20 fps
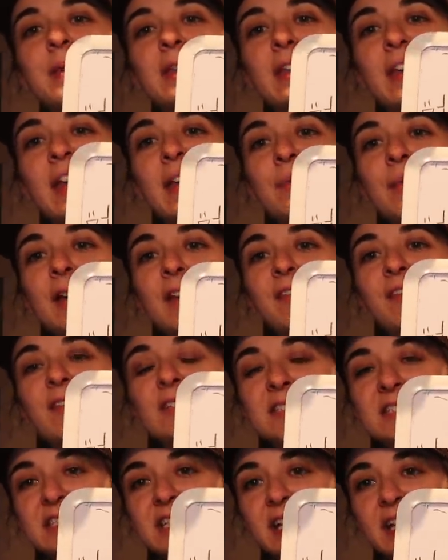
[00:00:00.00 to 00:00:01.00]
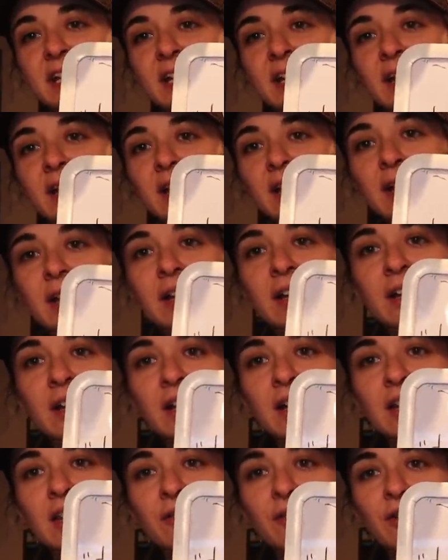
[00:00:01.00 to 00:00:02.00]
in the game. And as you can see,
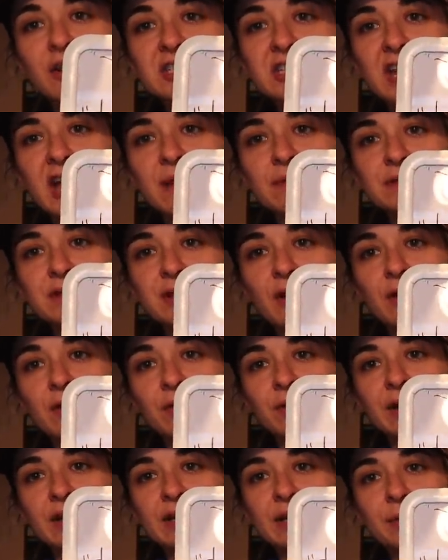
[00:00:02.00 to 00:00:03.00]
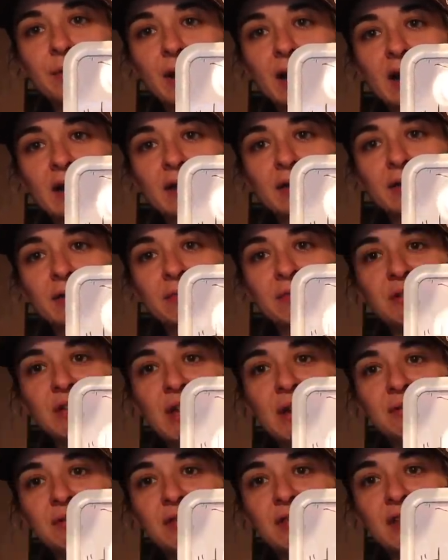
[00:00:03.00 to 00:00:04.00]
the first half was going really well.
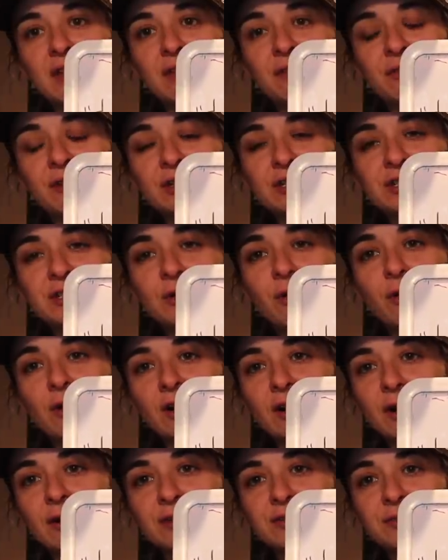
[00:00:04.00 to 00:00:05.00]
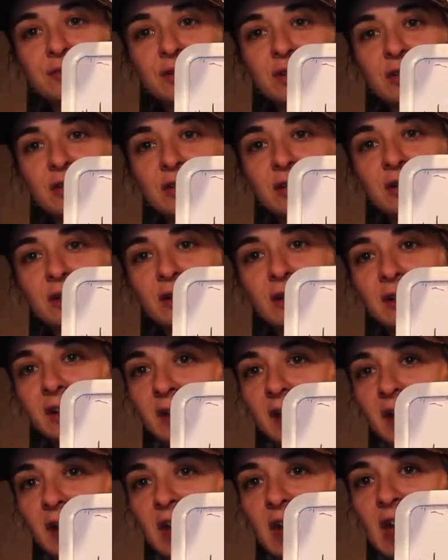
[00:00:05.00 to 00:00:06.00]
After the first quarter, I was feeling good.